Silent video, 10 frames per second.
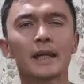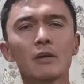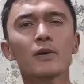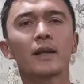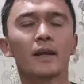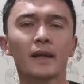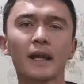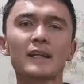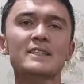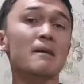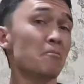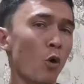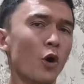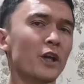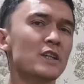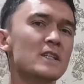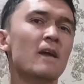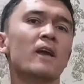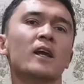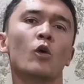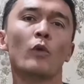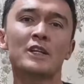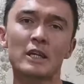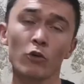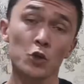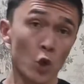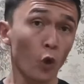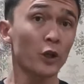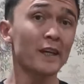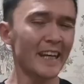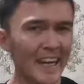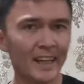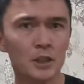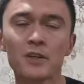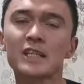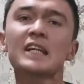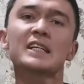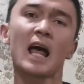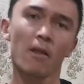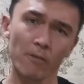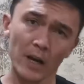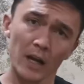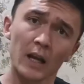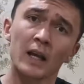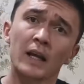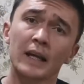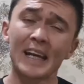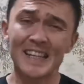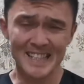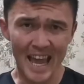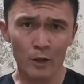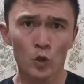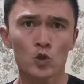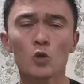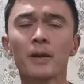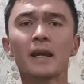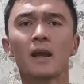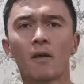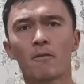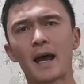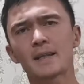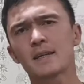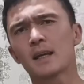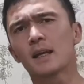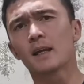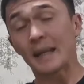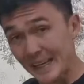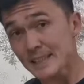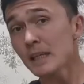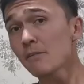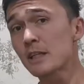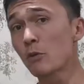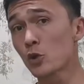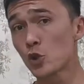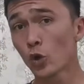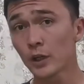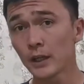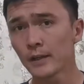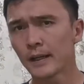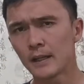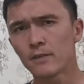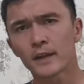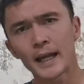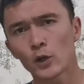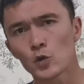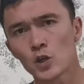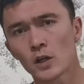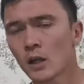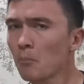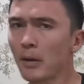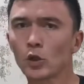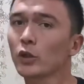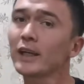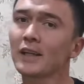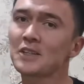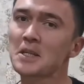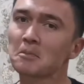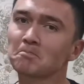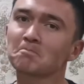Even at some points, when they were talking English with each other, it sounded to me that as if they were talking a different language, but not English.